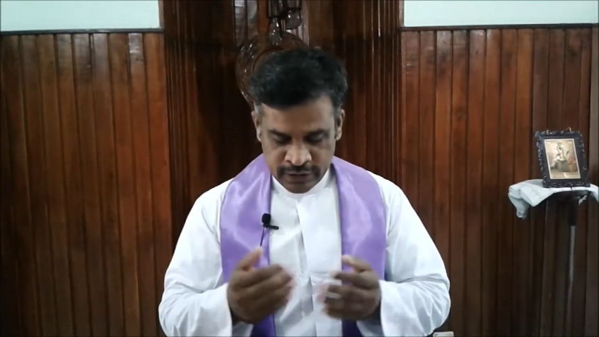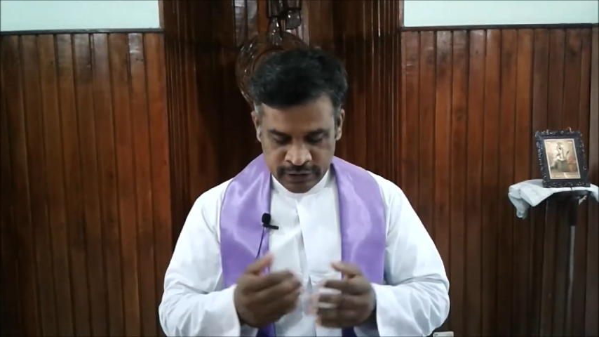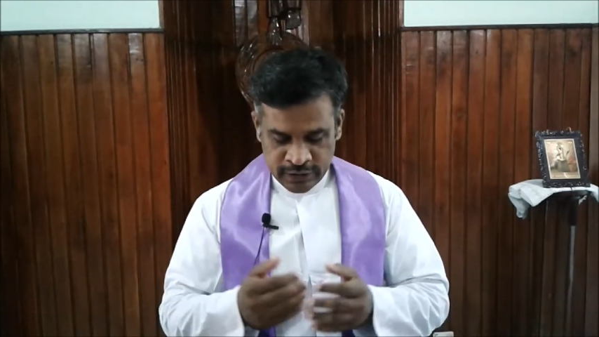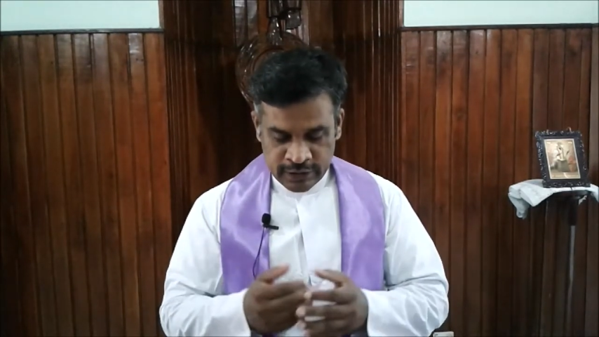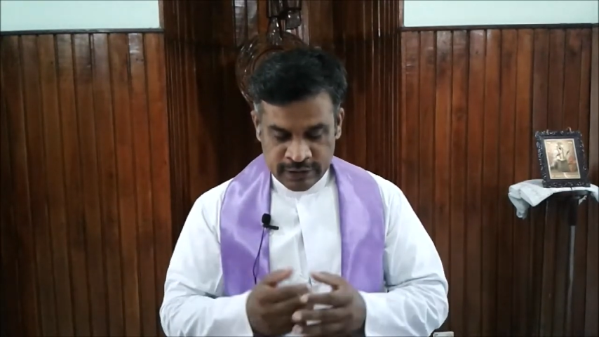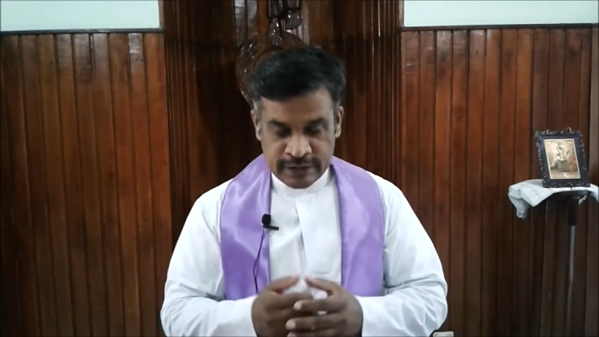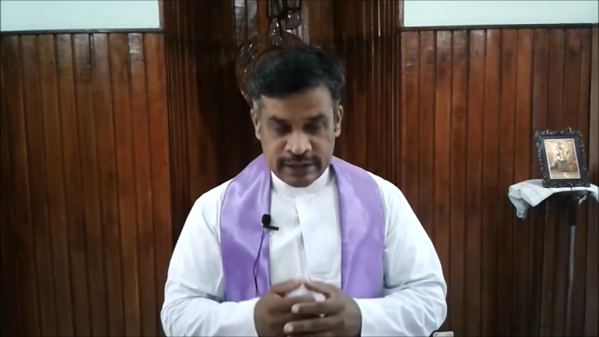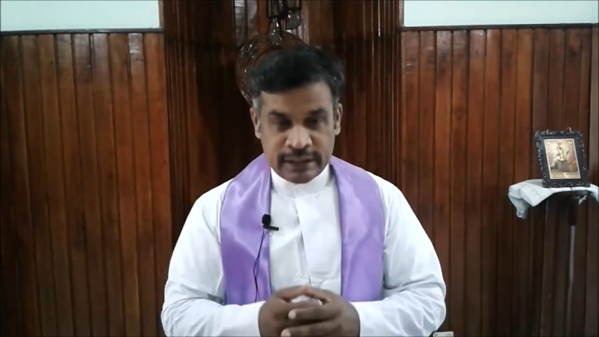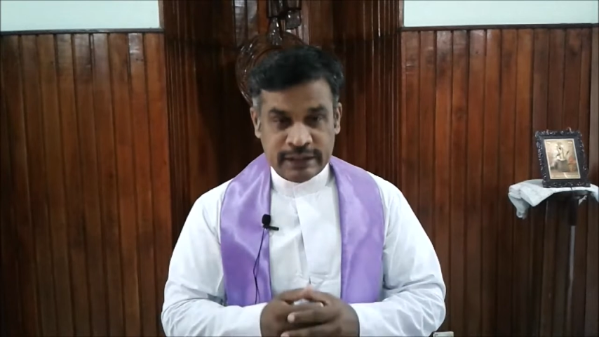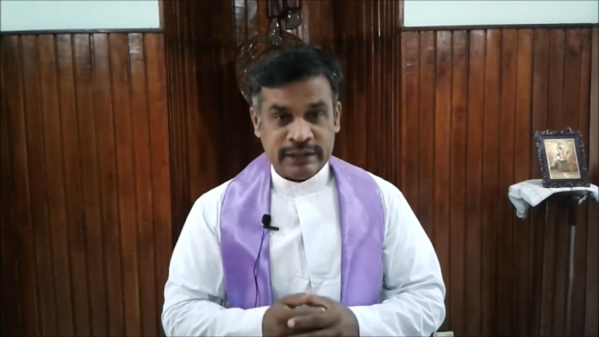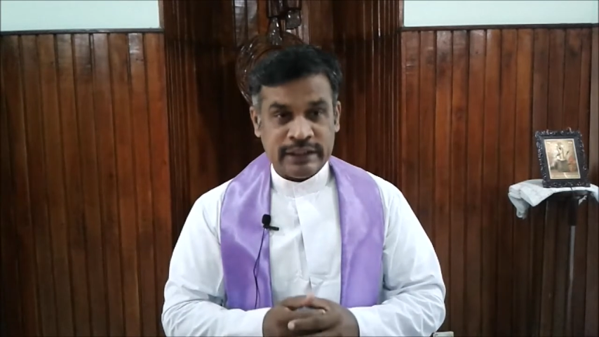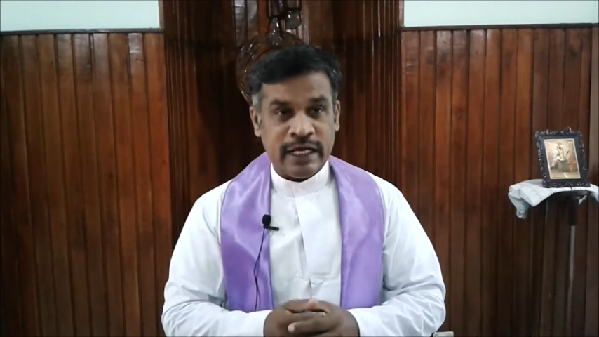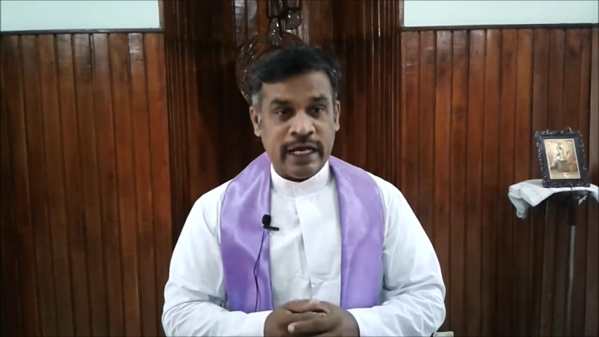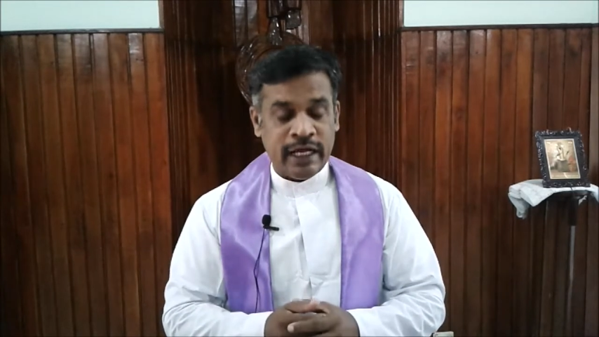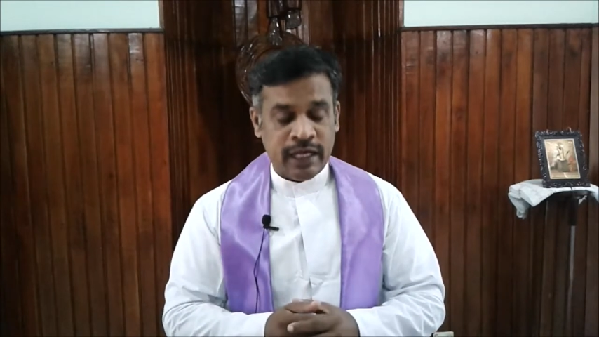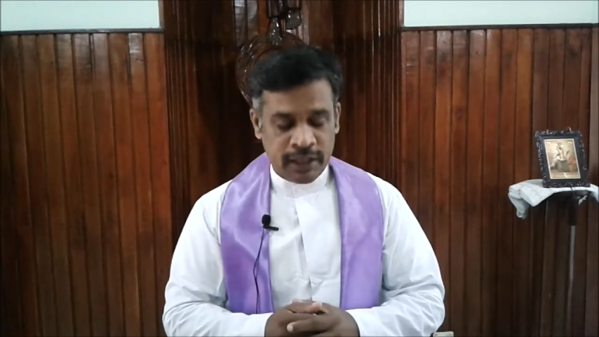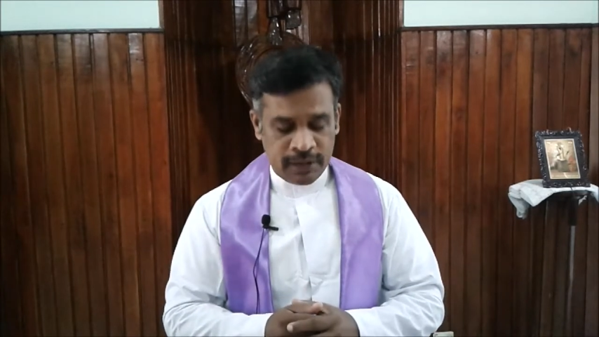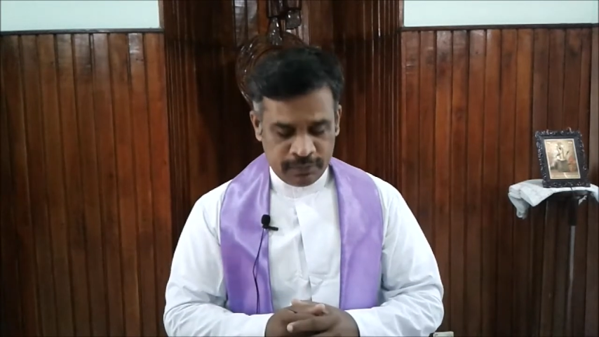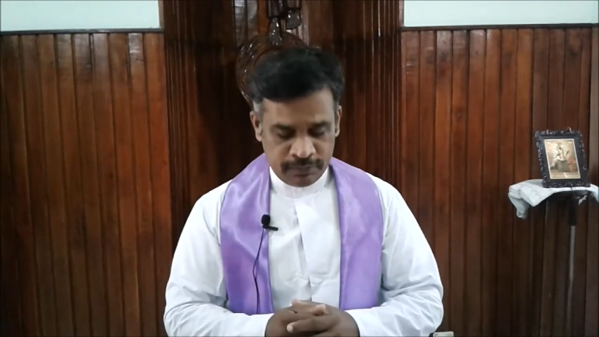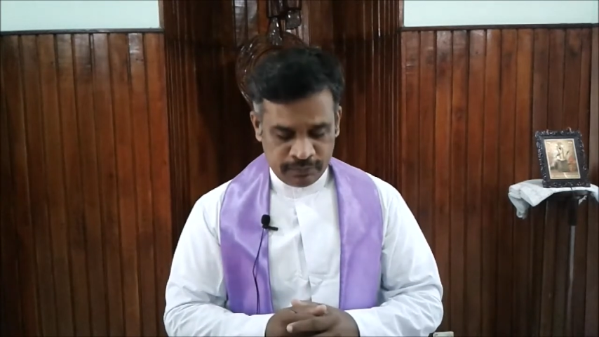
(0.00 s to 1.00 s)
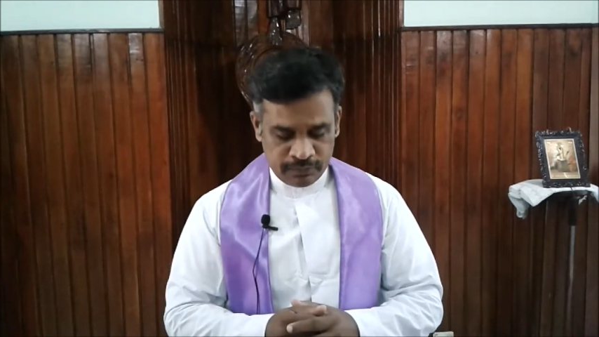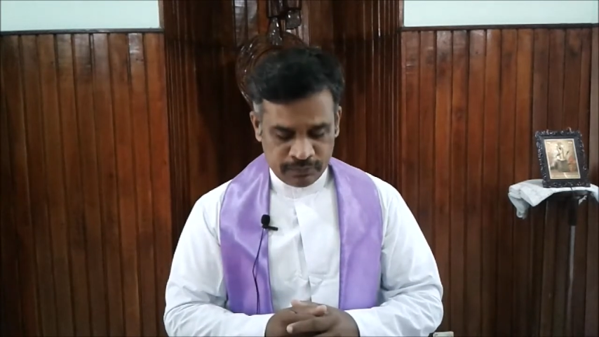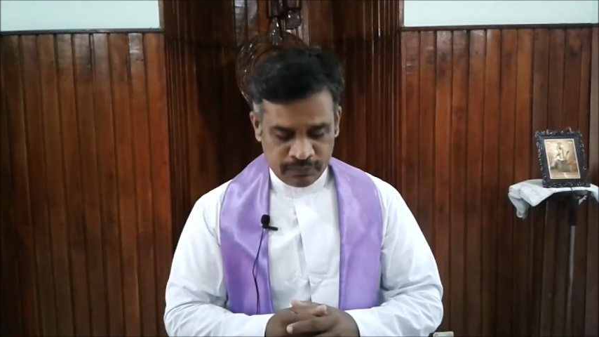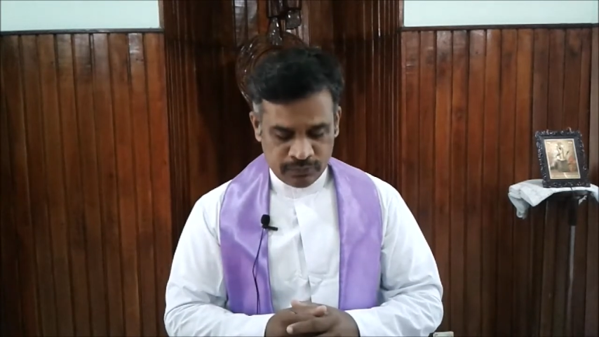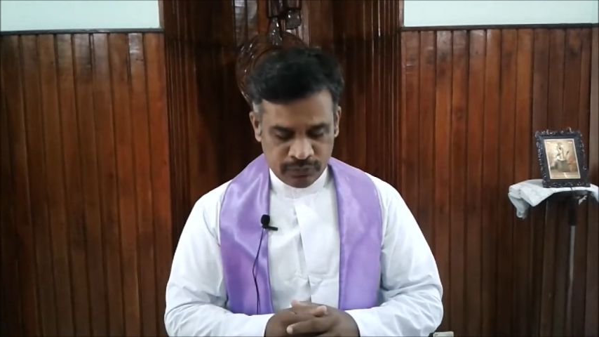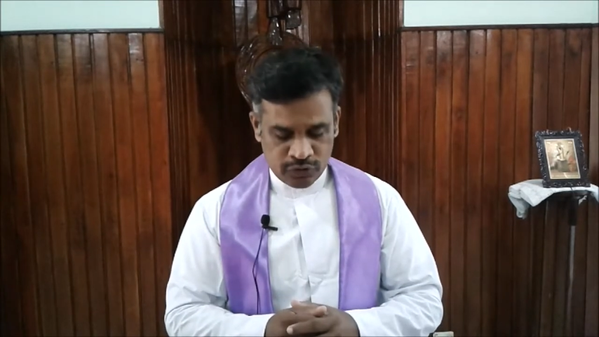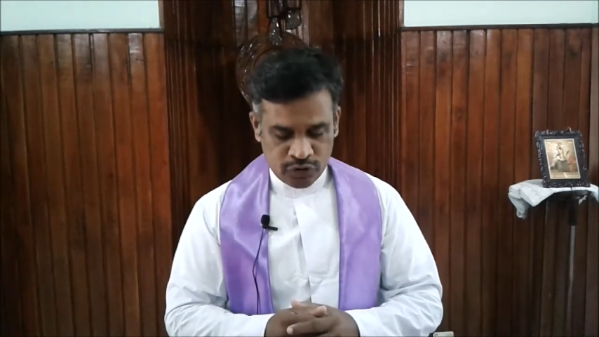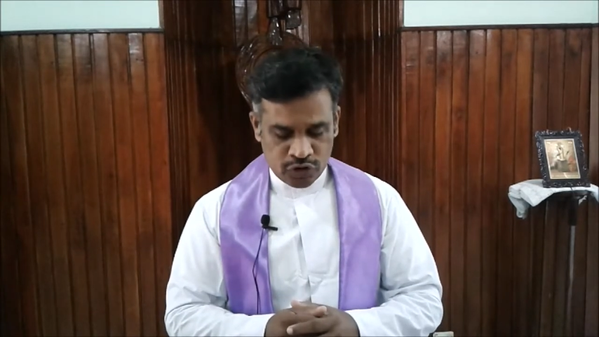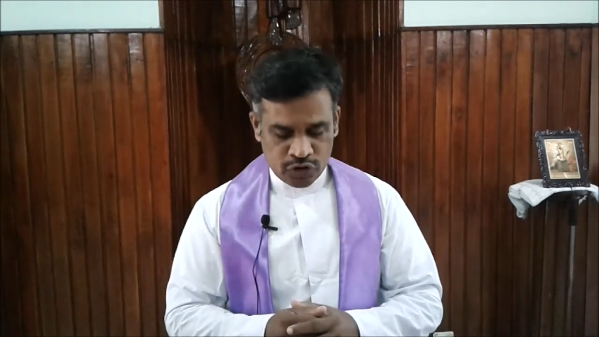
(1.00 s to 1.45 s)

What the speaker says: It's a time